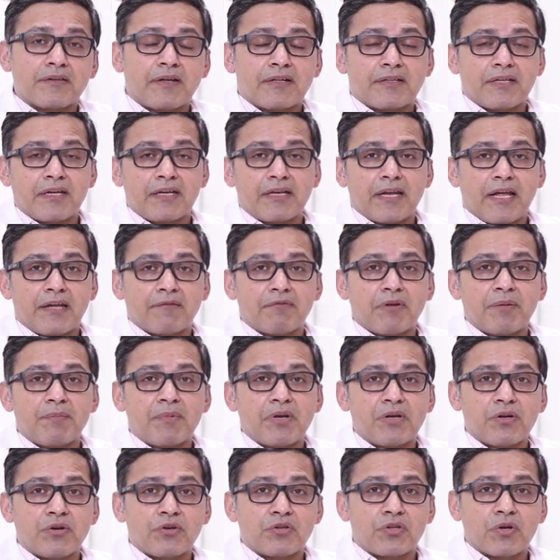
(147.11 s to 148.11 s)
is nothing like
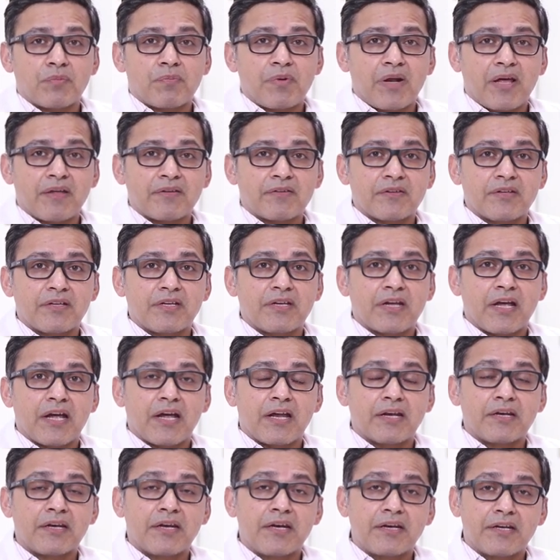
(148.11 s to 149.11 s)
female urethroplasty,
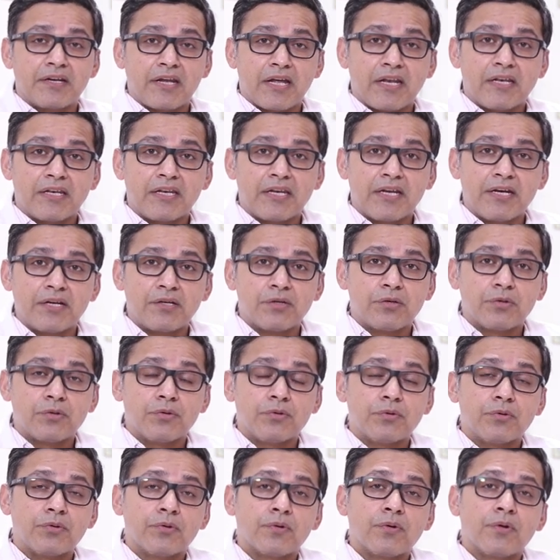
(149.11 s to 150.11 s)
and it can lead
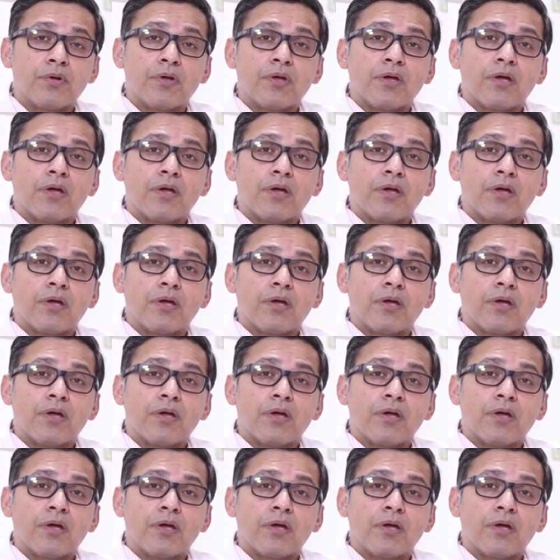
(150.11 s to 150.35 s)
to